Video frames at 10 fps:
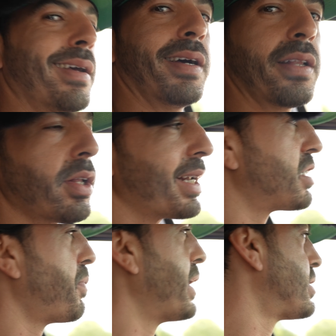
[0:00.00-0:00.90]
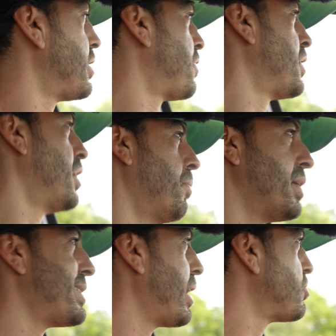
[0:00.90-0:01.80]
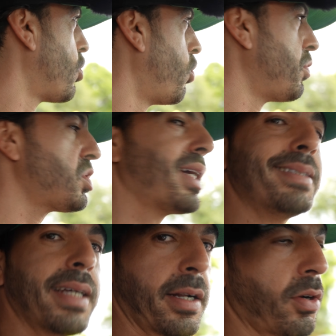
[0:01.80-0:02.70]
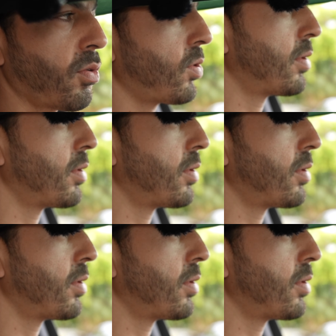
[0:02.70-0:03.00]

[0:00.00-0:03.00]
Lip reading: A little expensive, but sounds almost identical.